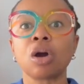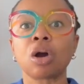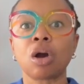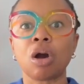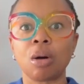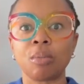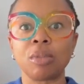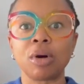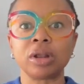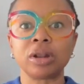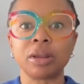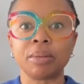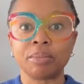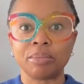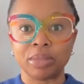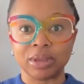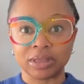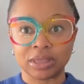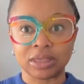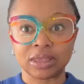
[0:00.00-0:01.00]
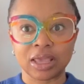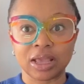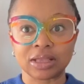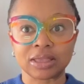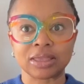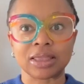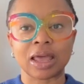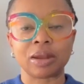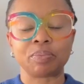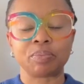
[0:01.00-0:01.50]
common mistakes
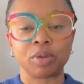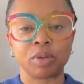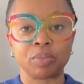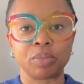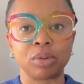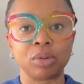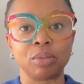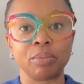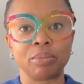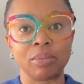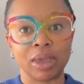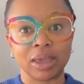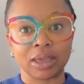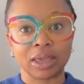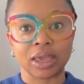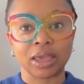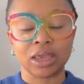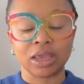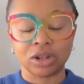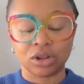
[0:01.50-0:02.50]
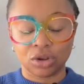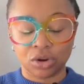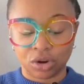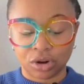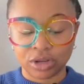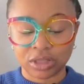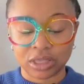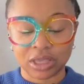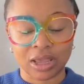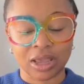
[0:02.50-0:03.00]
that people make in
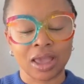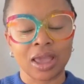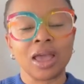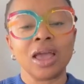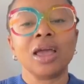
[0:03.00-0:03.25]
nursing.